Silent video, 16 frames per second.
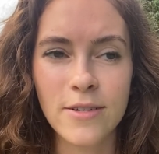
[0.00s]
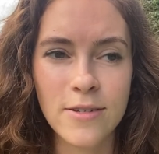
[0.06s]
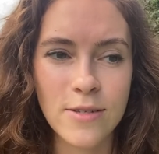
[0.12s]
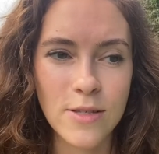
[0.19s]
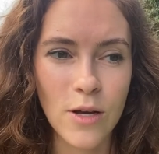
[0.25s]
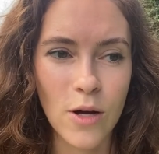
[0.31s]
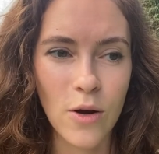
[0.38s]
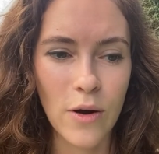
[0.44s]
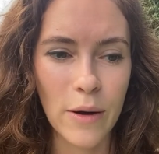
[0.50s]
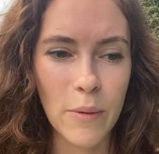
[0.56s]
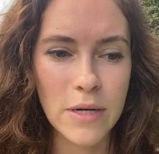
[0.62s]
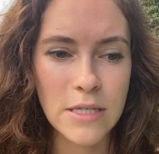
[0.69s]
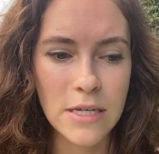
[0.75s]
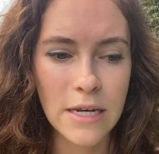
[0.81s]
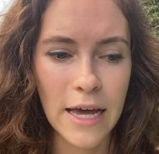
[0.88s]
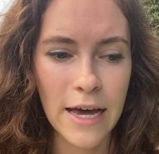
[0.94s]
So I
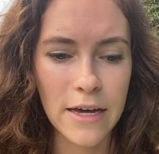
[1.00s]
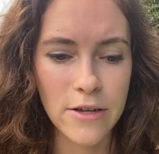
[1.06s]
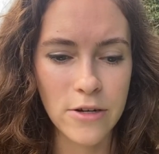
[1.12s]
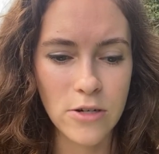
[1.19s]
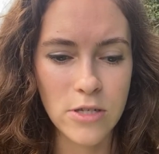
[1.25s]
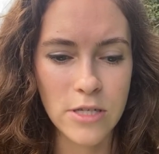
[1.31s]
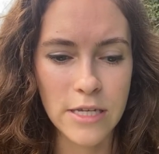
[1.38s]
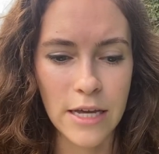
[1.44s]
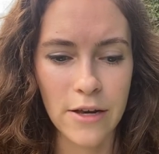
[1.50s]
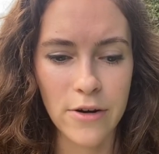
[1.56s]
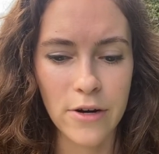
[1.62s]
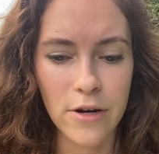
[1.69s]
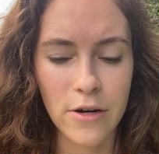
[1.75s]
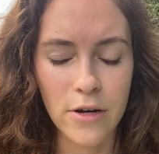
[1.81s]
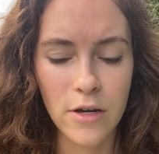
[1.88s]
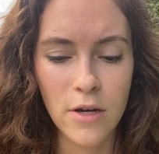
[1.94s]
wasn't at your
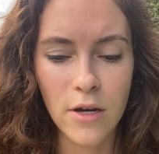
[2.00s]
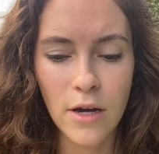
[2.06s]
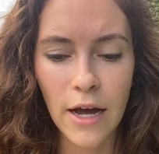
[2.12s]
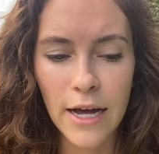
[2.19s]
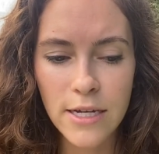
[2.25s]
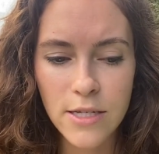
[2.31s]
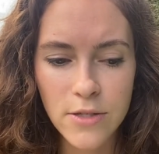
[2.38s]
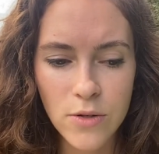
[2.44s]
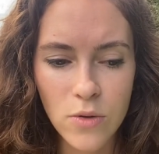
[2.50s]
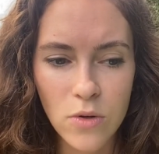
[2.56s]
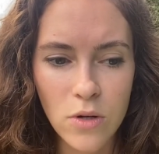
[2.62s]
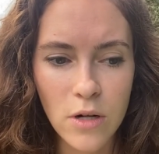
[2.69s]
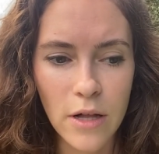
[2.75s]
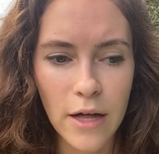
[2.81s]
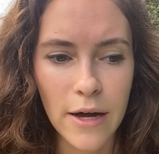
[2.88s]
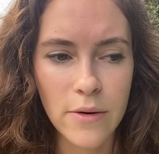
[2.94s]
standard high
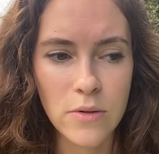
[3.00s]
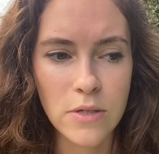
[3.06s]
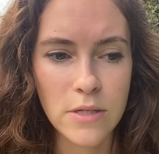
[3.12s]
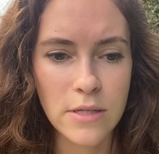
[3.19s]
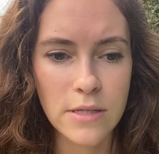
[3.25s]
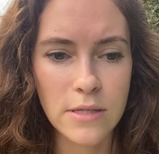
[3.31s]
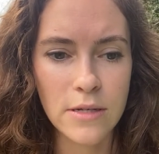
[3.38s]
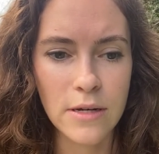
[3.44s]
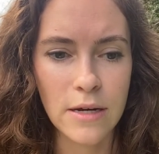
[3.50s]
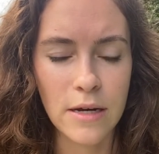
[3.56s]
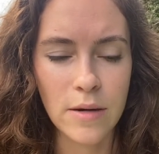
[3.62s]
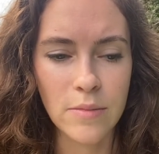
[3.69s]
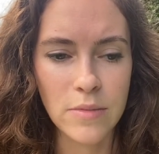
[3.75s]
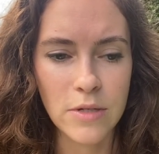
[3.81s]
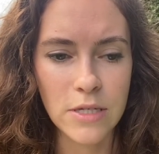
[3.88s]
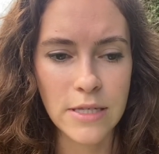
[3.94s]
school. I was
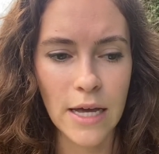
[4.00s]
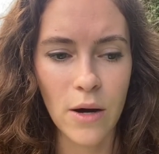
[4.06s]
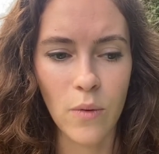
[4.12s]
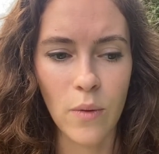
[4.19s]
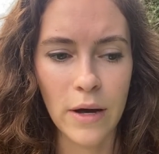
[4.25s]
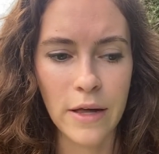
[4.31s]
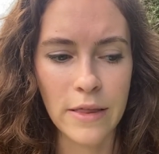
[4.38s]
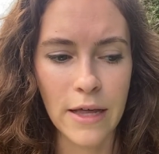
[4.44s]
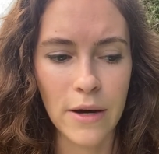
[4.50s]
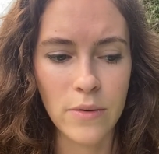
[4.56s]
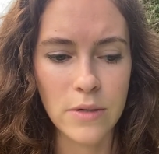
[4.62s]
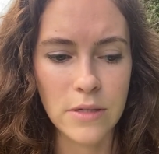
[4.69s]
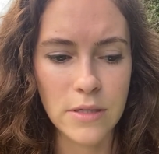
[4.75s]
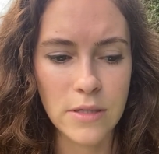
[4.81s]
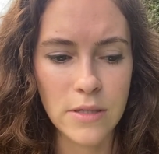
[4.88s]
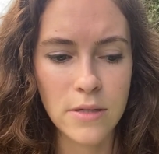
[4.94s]
just at one that
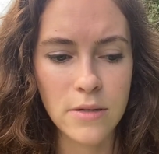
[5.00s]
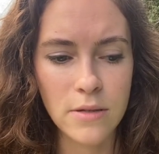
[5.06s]
was